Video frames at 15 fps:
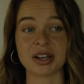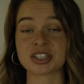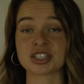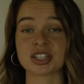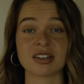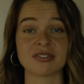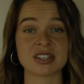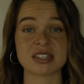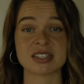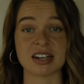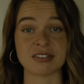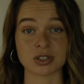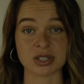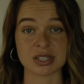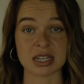I actually have
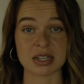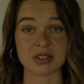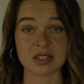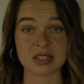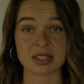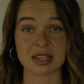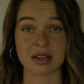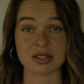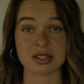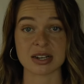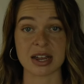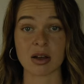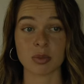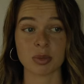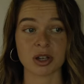several savings accounts
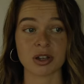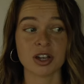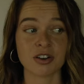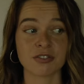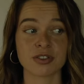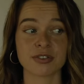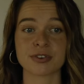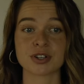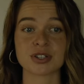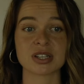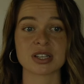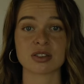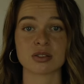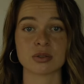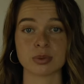now, but for the first
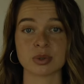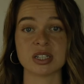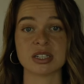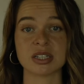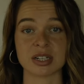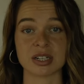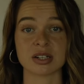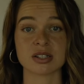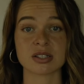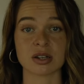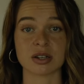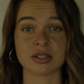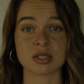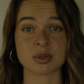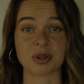like three years
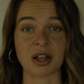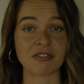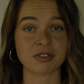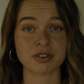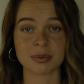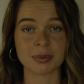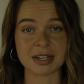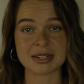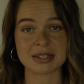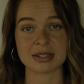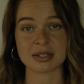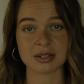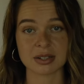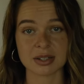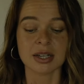on this platform, I
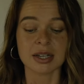didn't.